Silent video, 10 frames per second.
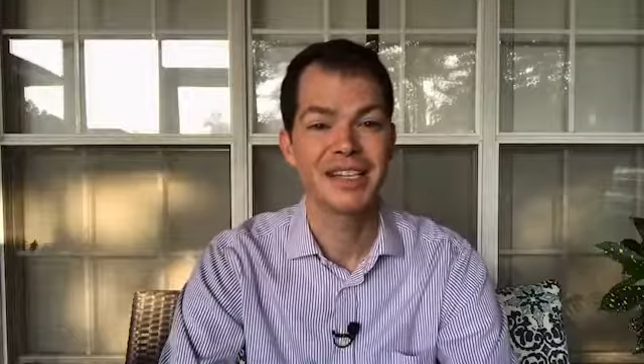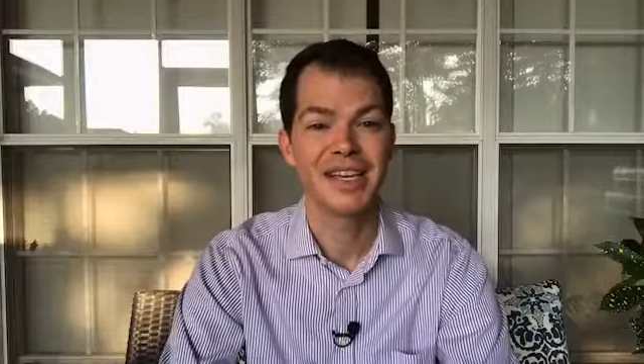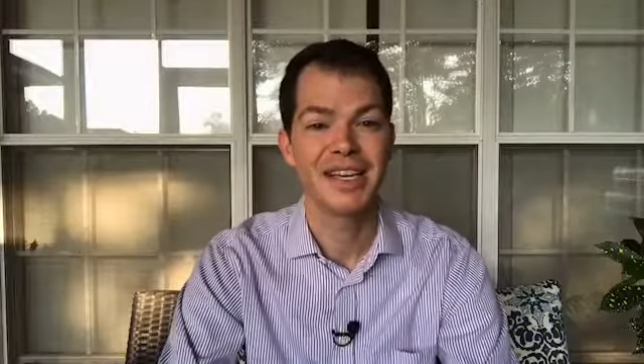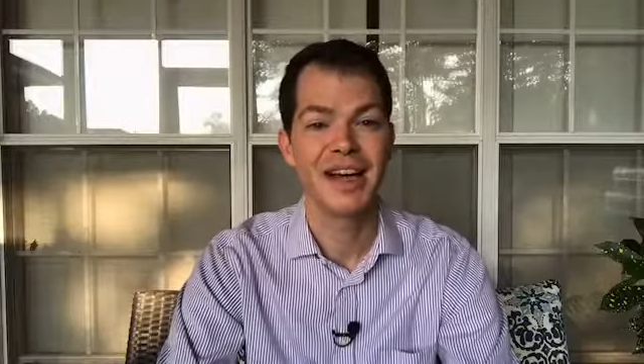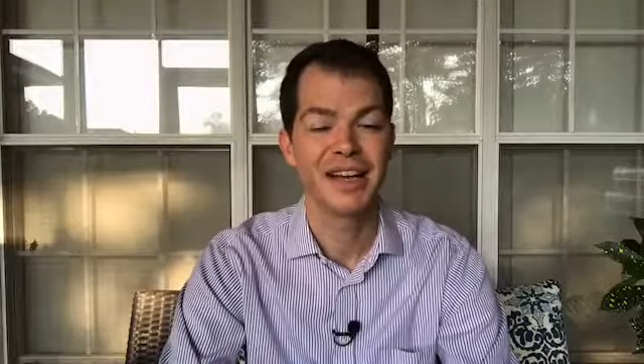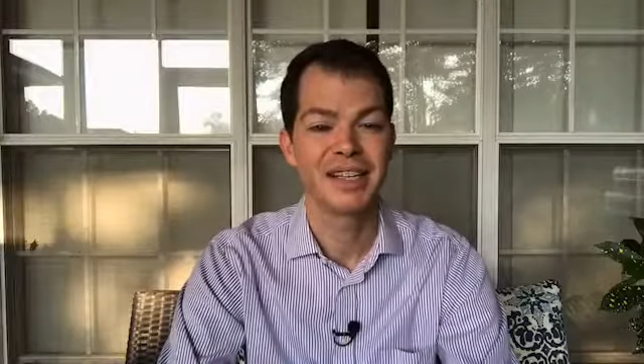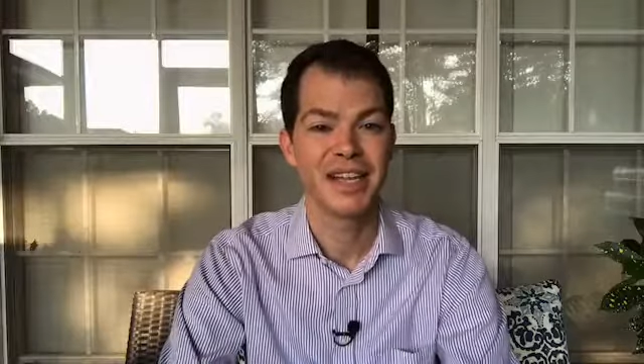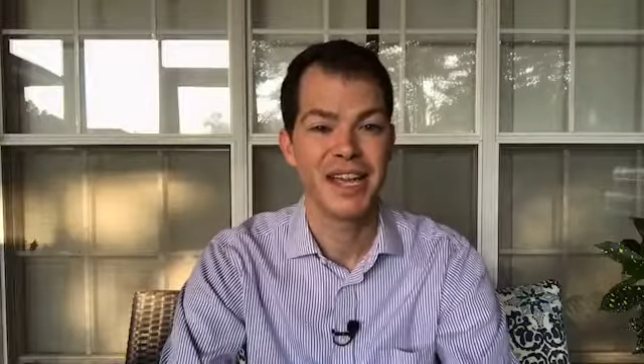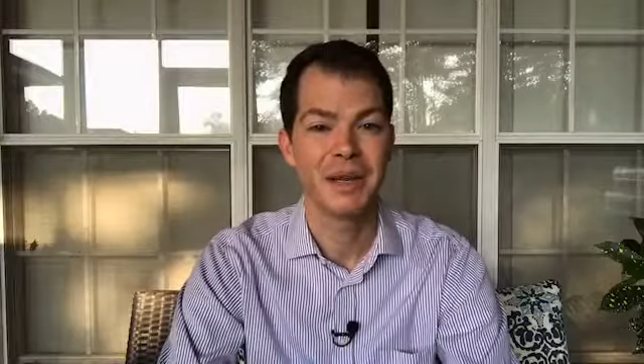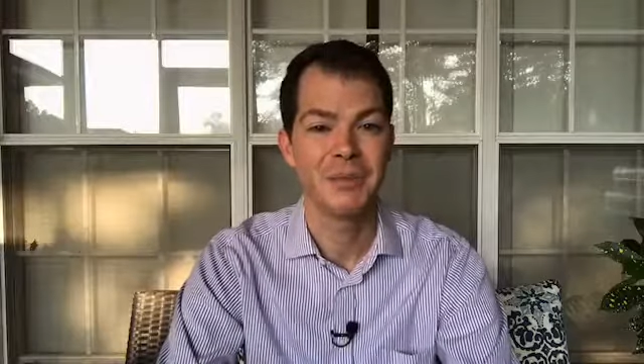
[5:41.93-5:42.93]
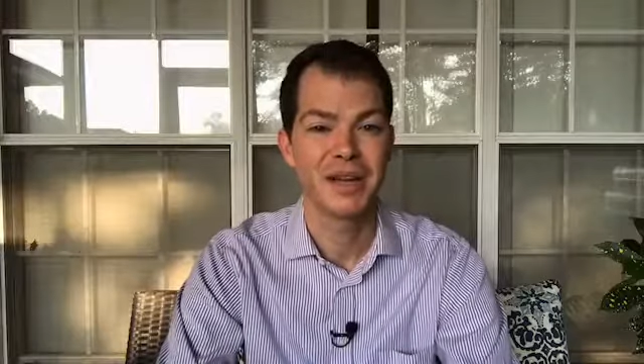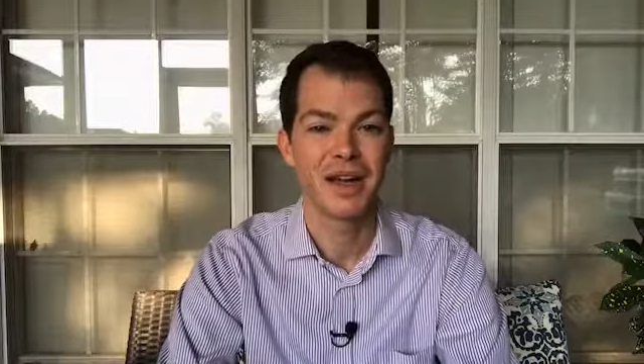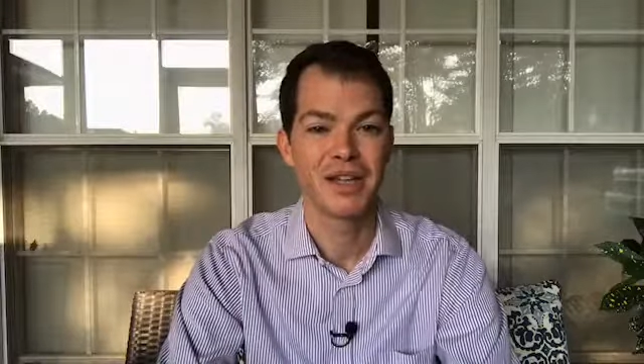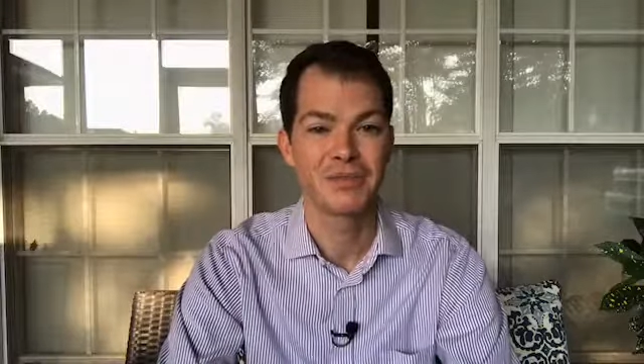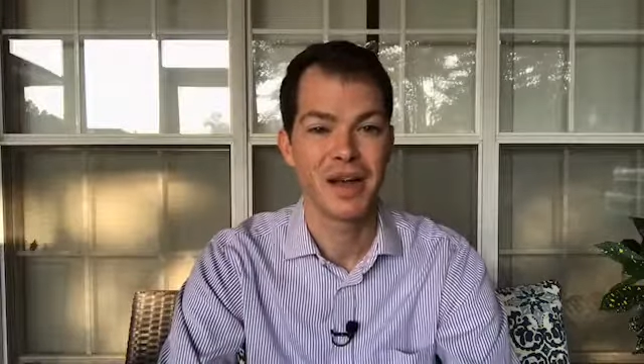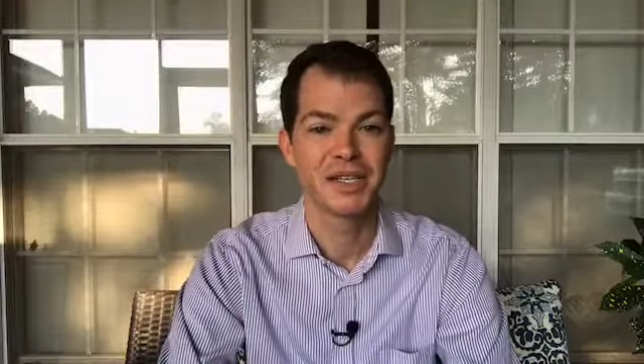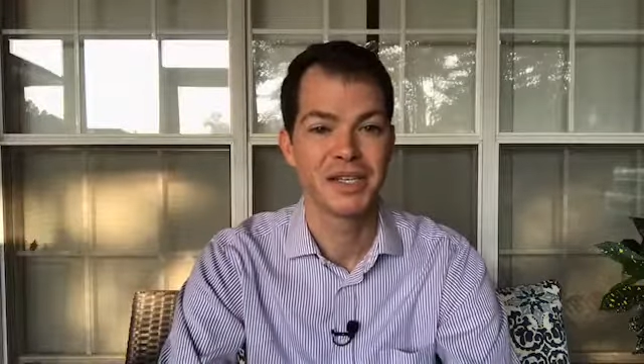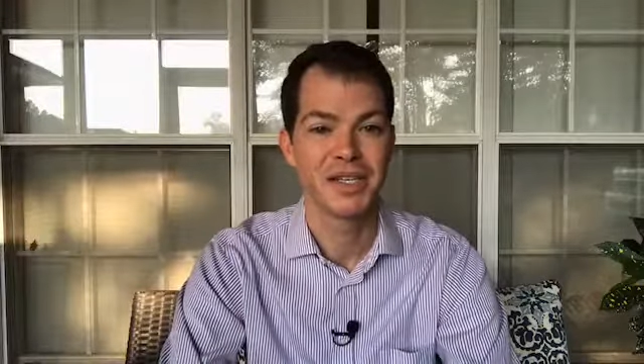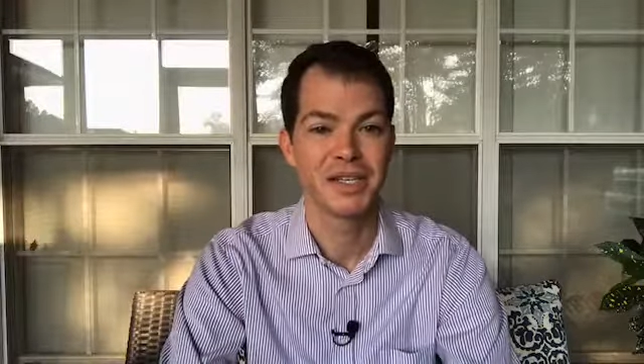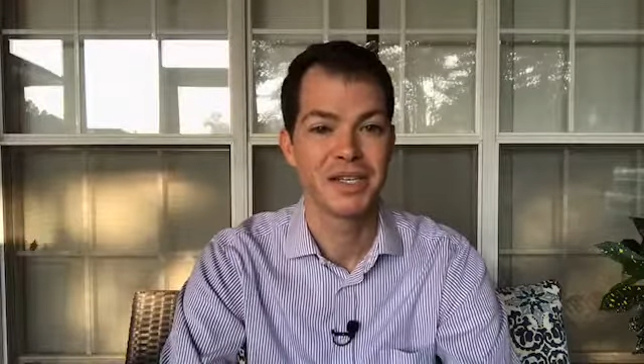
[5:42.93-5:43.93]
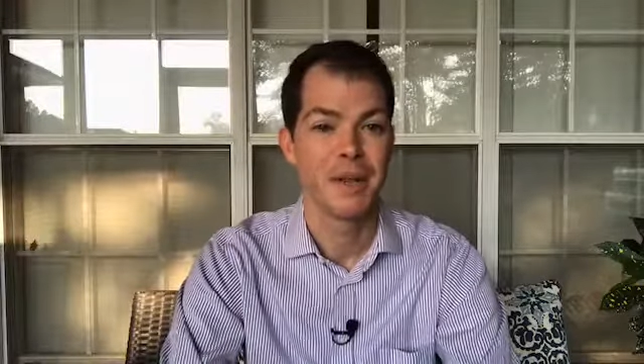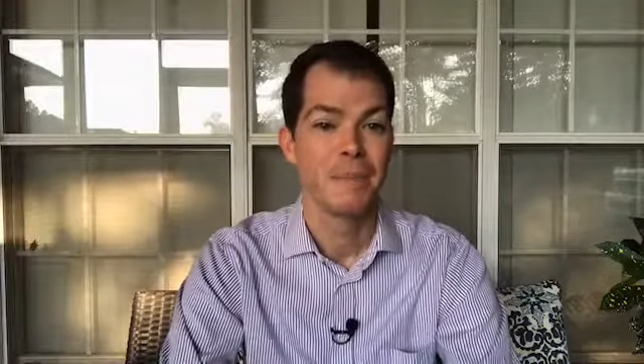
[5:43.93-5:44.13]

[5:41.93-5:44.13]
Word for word: seek God's kingdom and God's righteousness